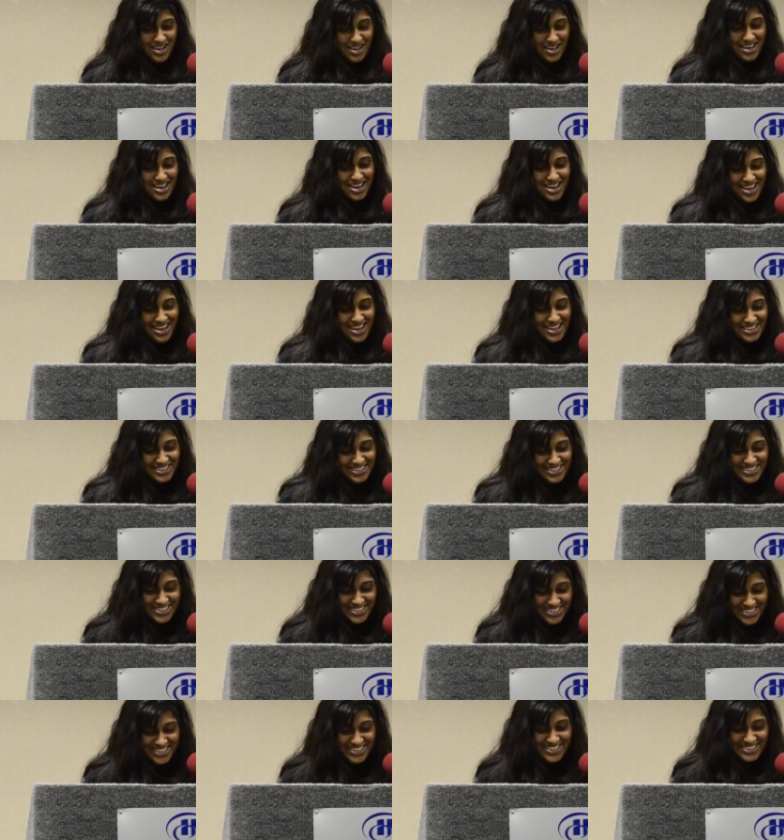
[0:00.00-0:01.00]
and
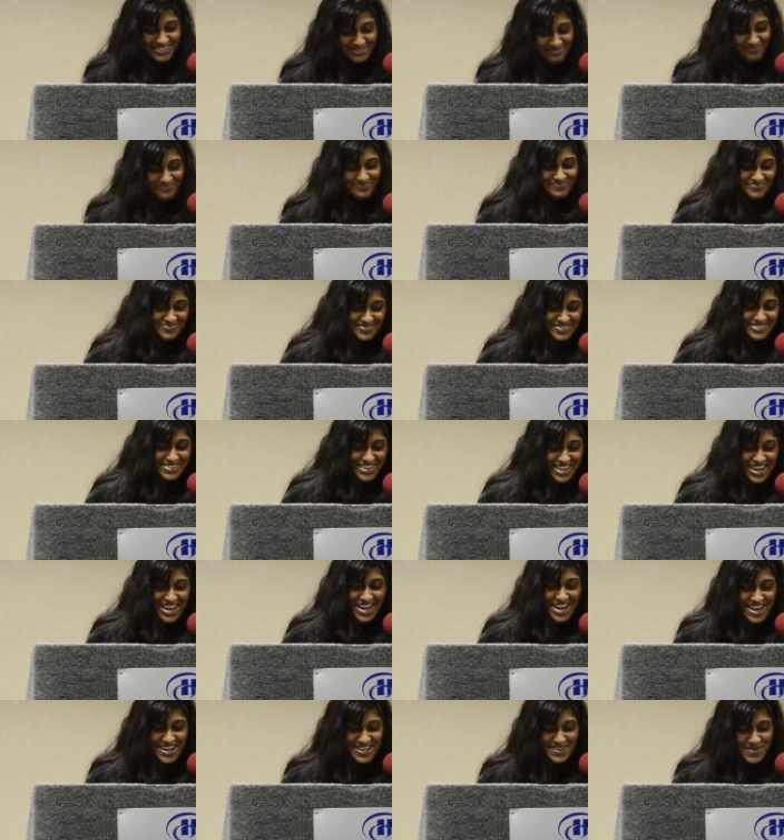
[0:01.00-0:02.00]

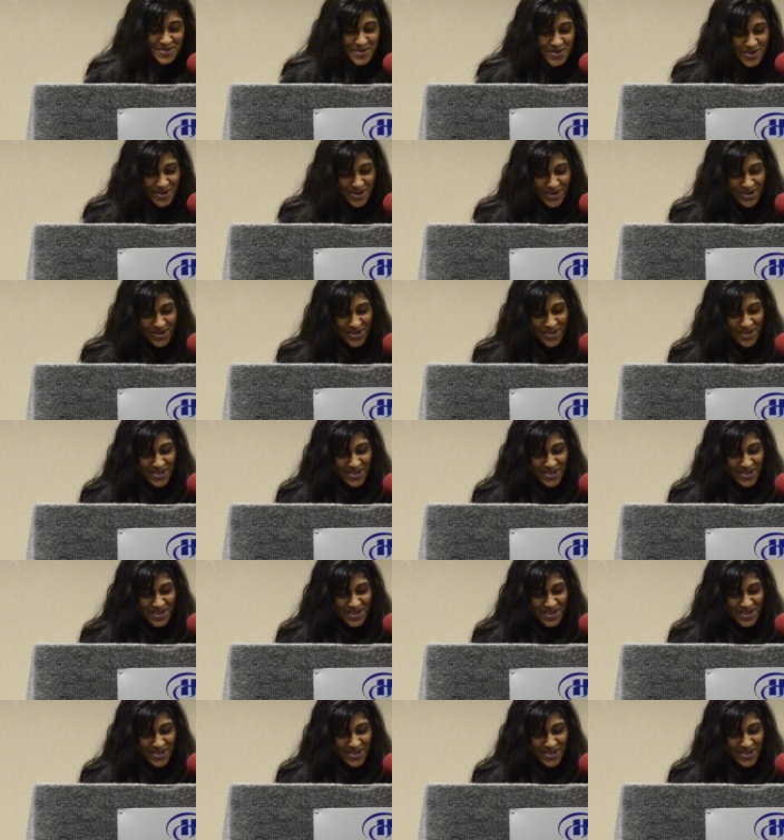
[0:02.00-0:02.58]
yeah.